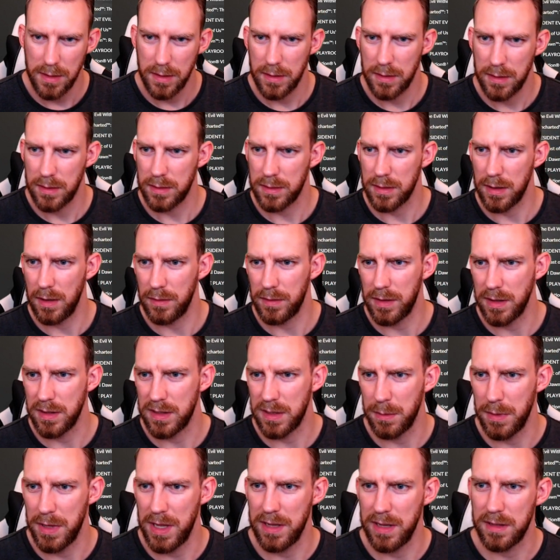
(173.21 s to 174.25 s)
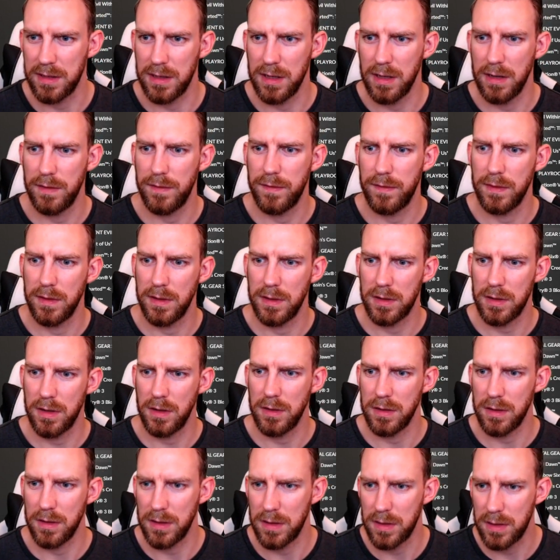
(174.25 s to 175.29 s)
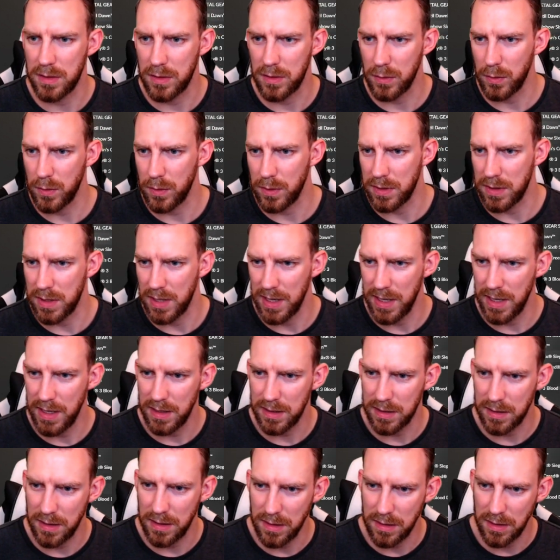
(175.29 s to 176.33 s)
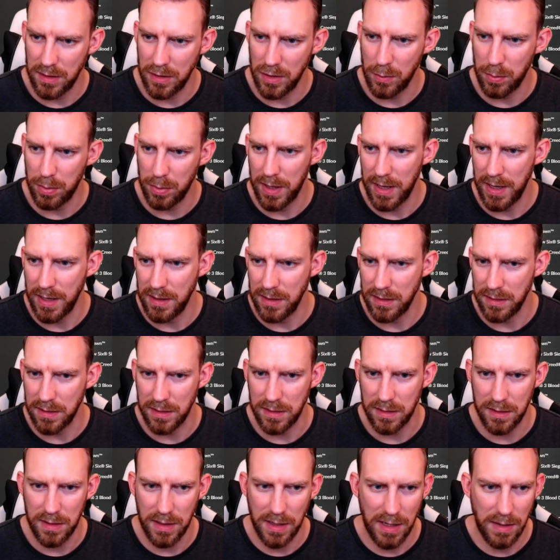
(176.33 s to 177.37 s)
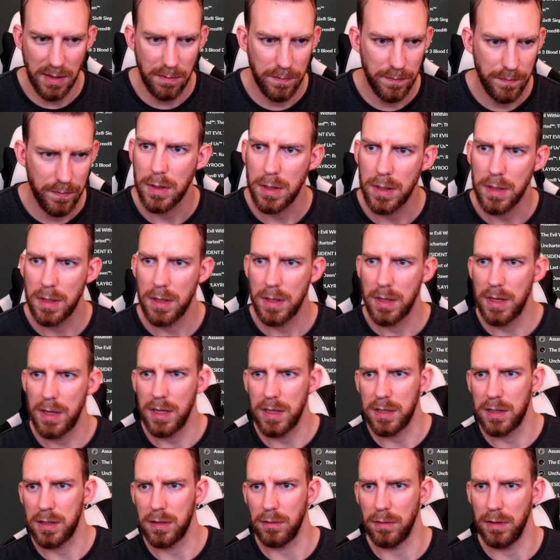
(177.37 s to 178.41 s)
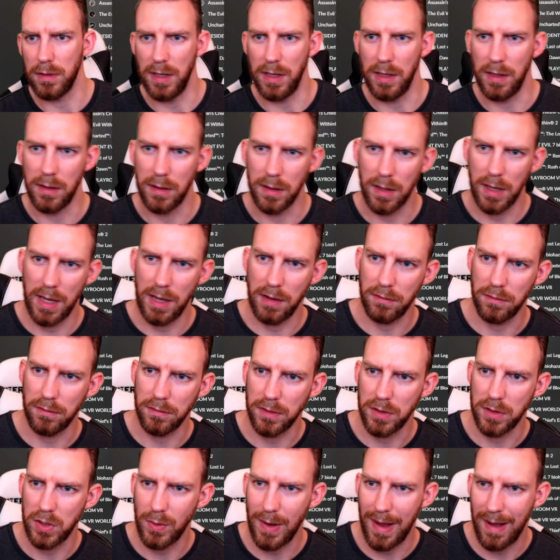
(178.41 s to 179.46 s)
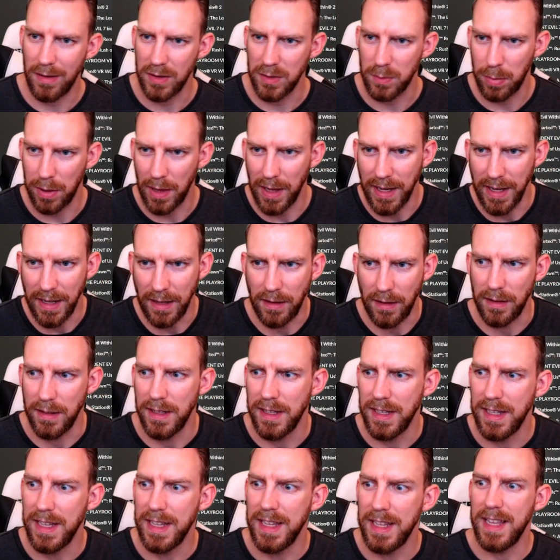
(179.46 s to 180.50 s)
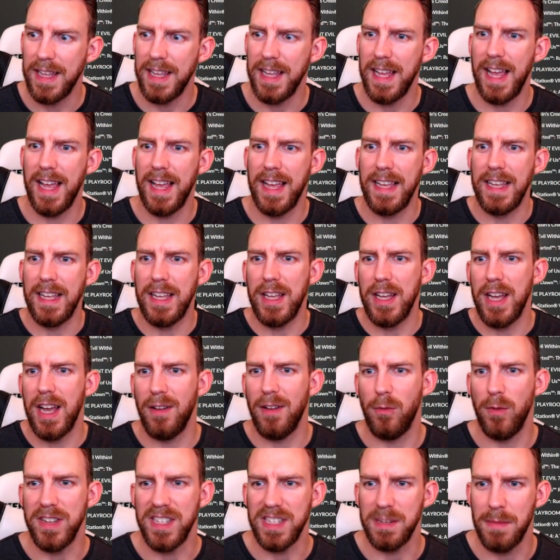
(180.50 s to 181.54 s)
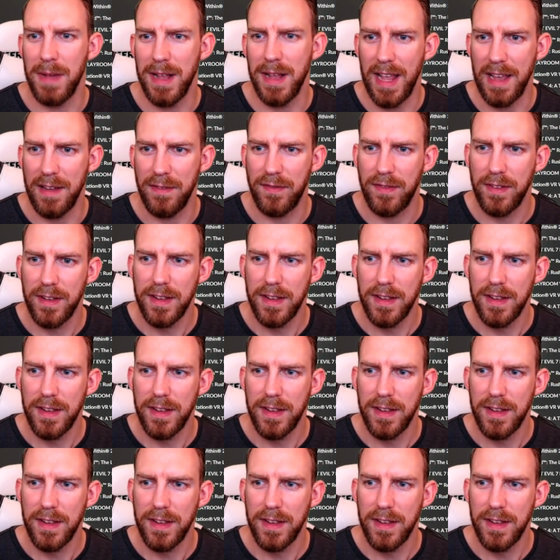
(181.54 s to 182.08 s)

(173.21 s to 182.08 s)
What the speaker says: So I've done some of that stuff. It shows you the source here. So these are Uplay, these are Steam. History, 802 hours played. Wasted my life.